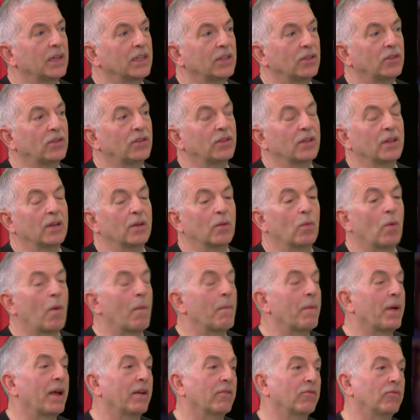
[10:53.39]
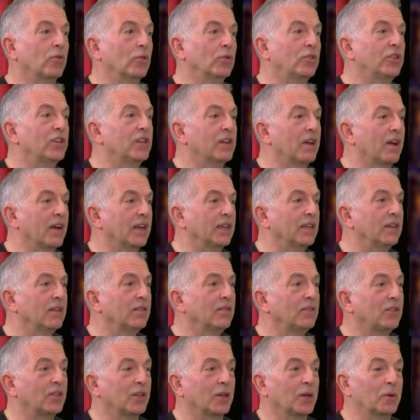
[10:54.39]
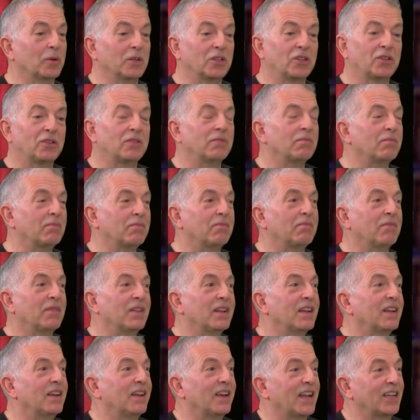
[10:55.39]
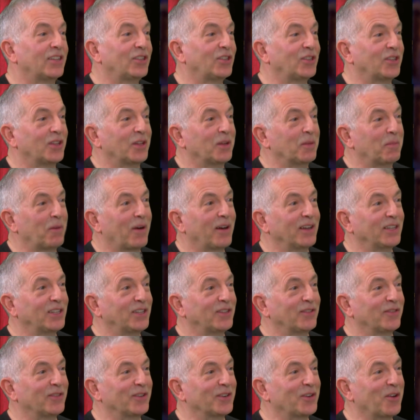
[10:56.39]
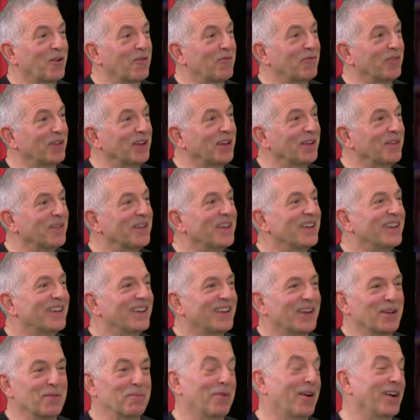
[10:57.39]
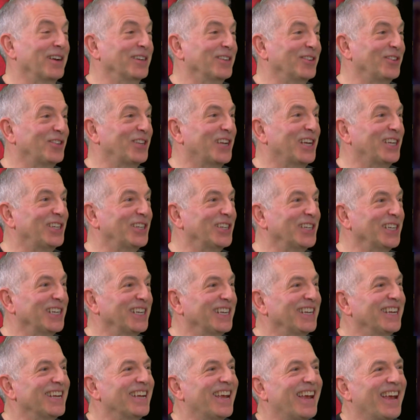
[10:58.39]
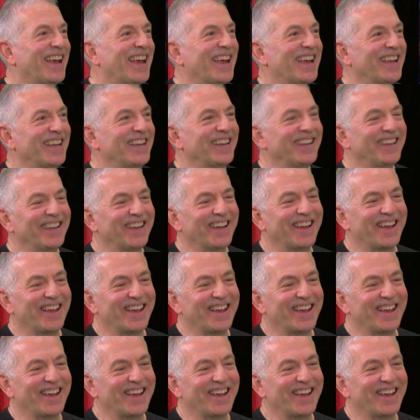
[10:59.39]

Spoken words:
It's £1.49, so it's less than the price of a coffee at Brighton Station, and